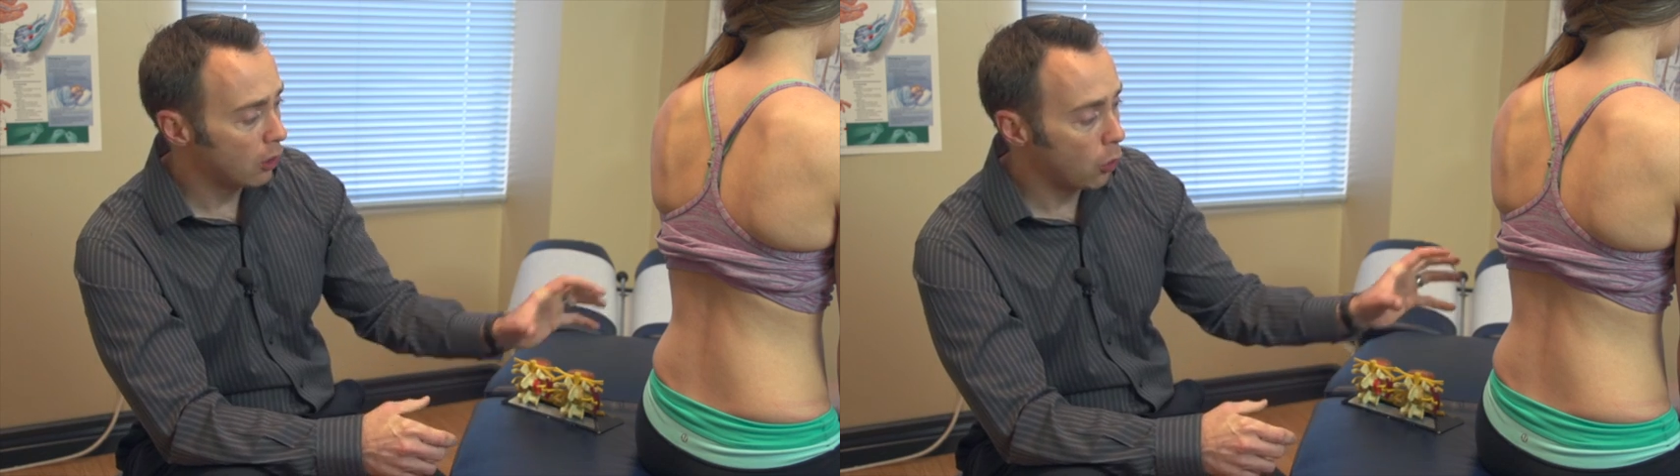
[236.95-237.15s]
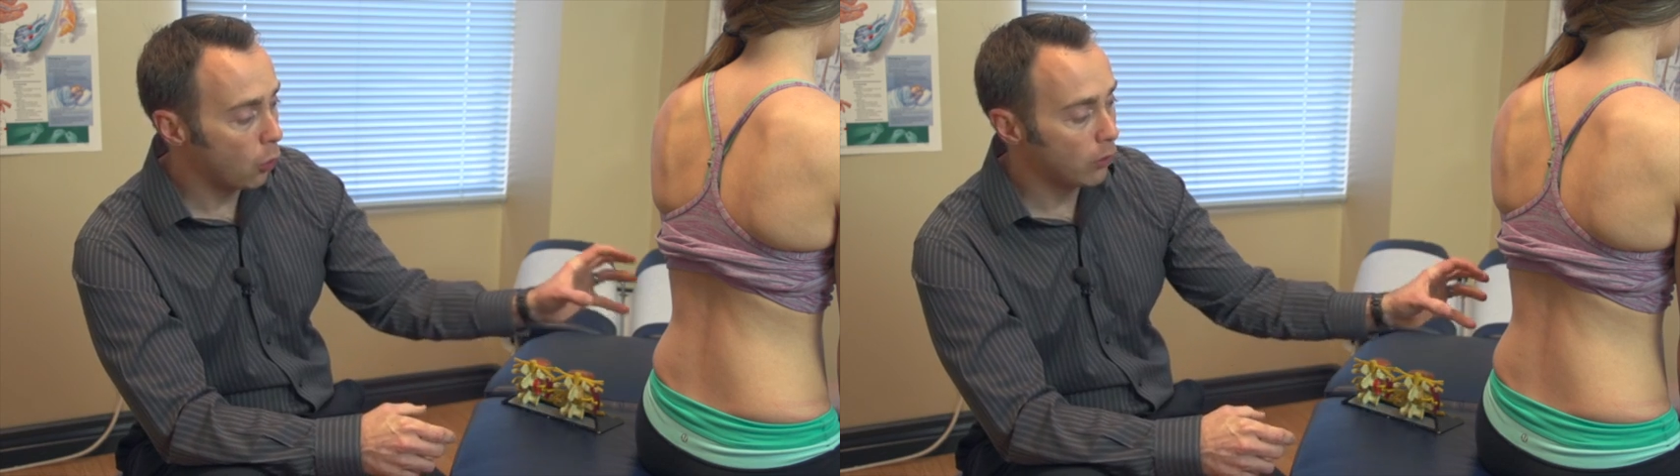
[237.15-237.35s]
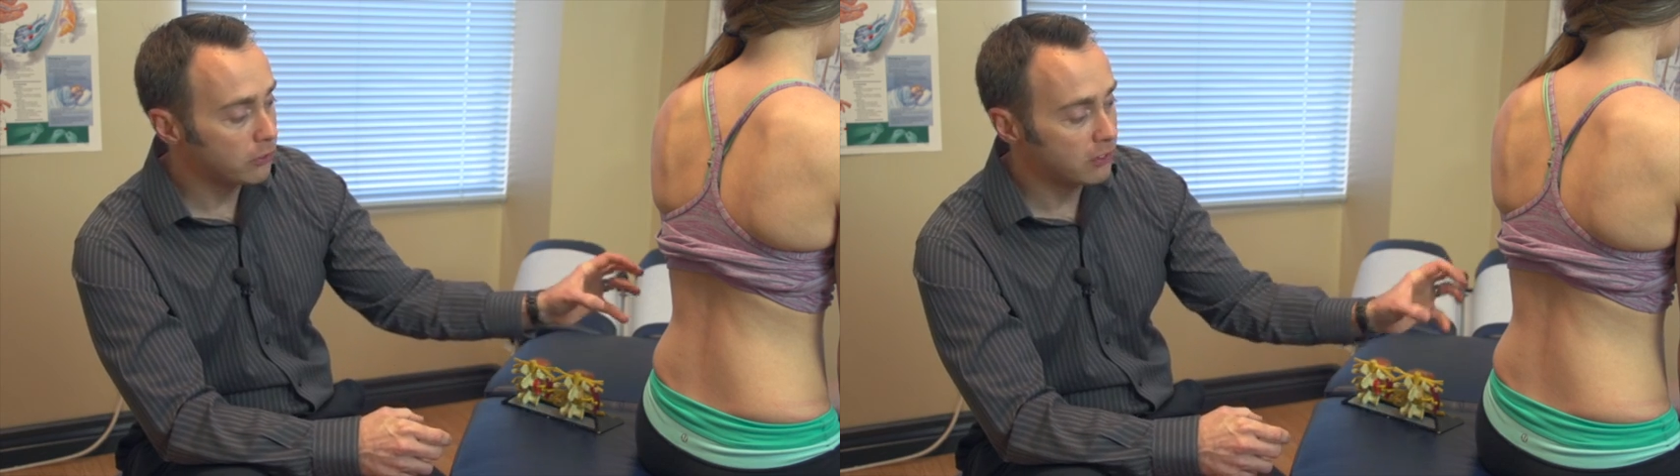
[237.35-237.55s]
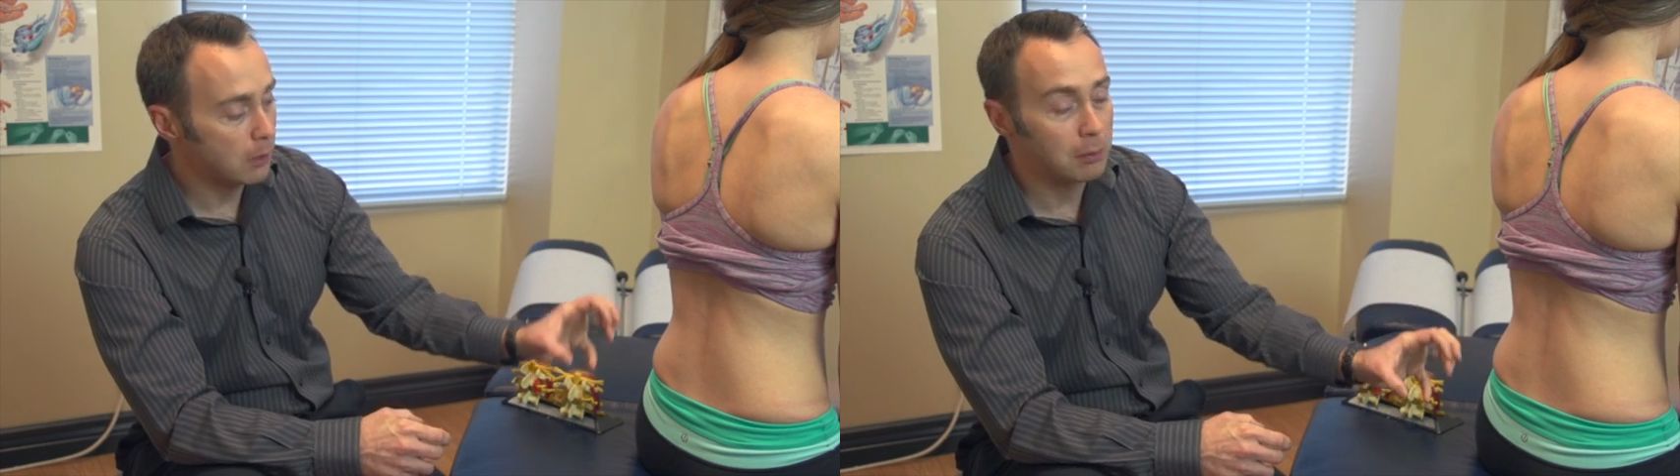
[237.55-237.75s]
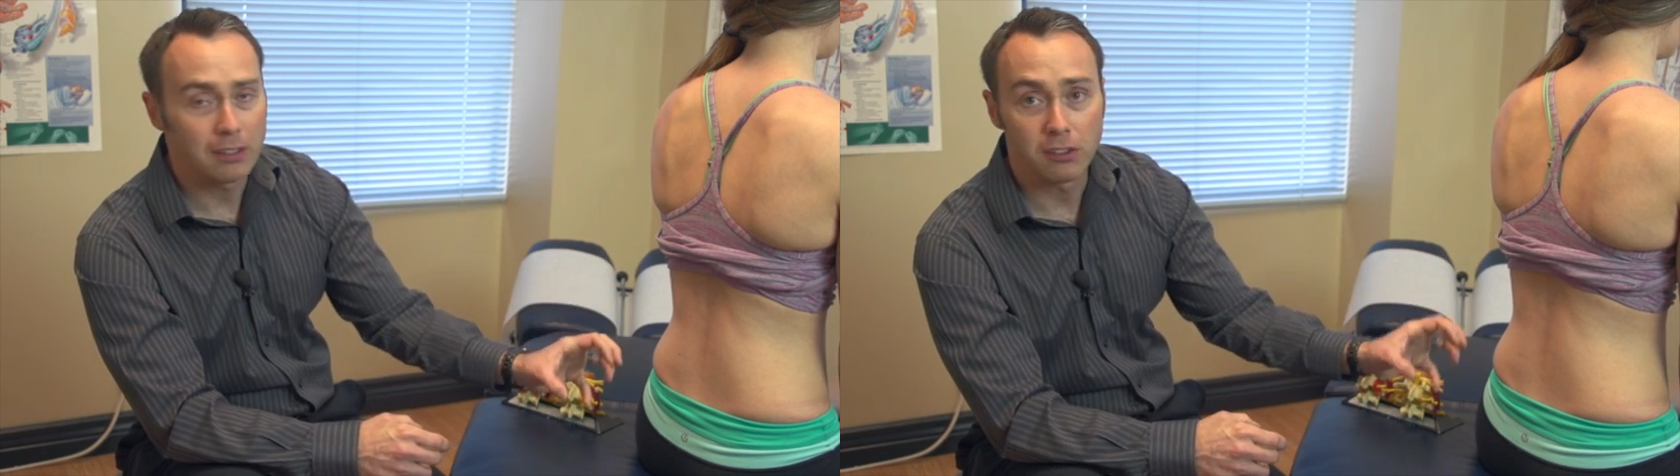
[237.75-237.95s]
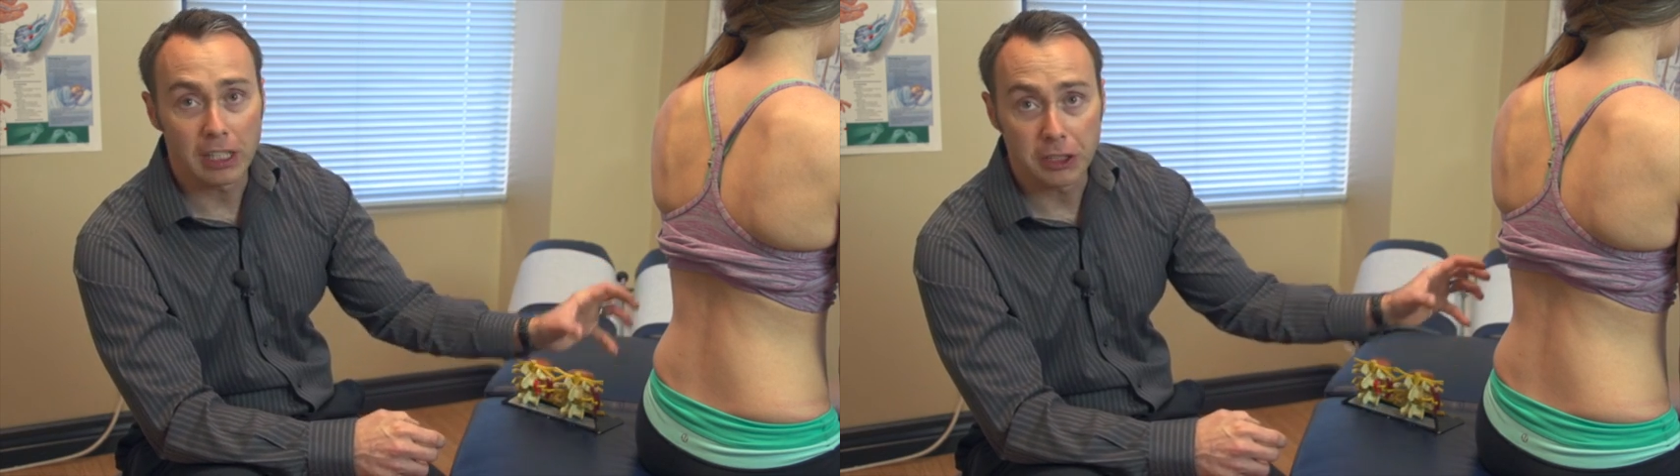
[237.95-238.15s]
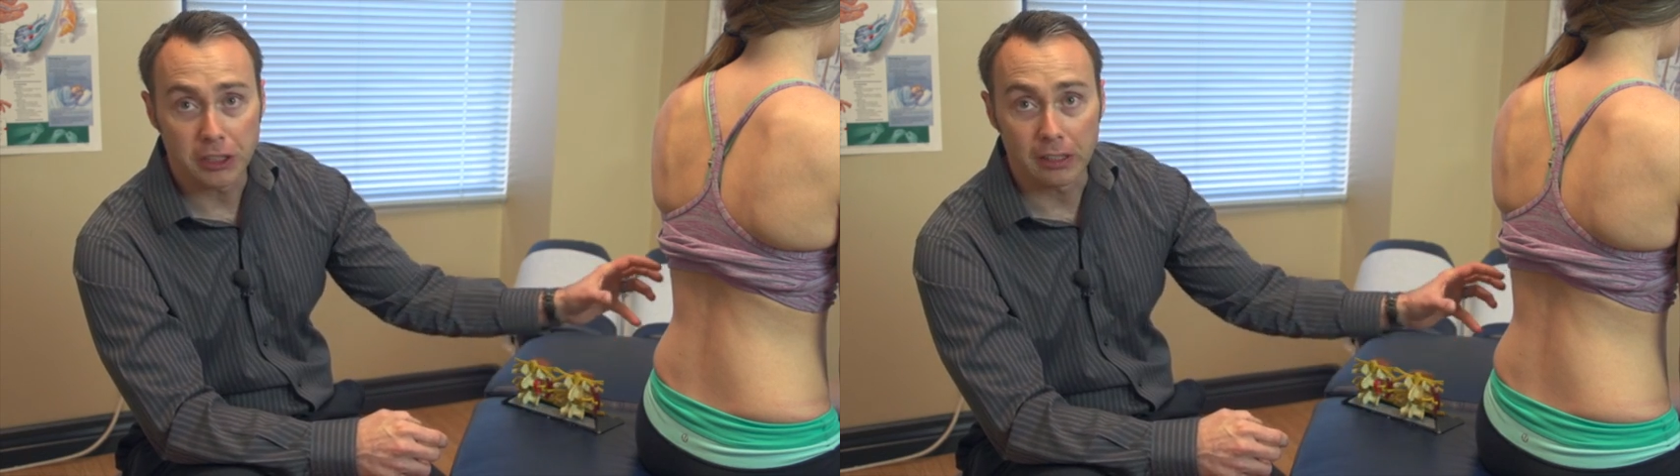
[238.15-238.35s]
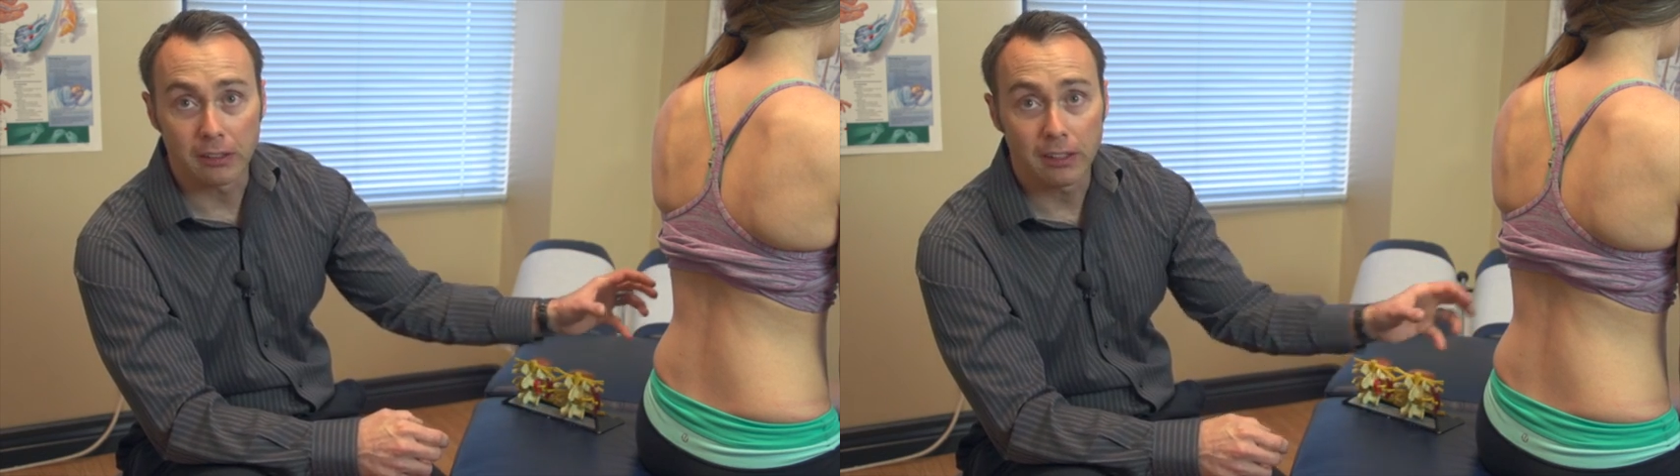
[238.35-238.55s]
core
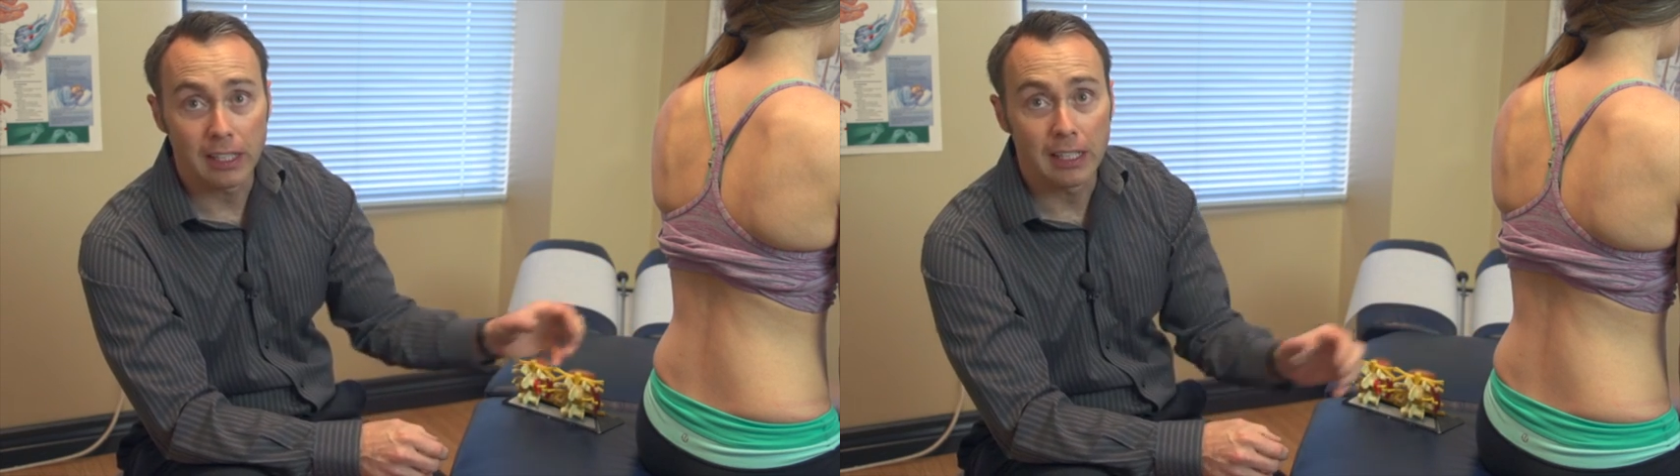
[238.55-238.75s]
stabilization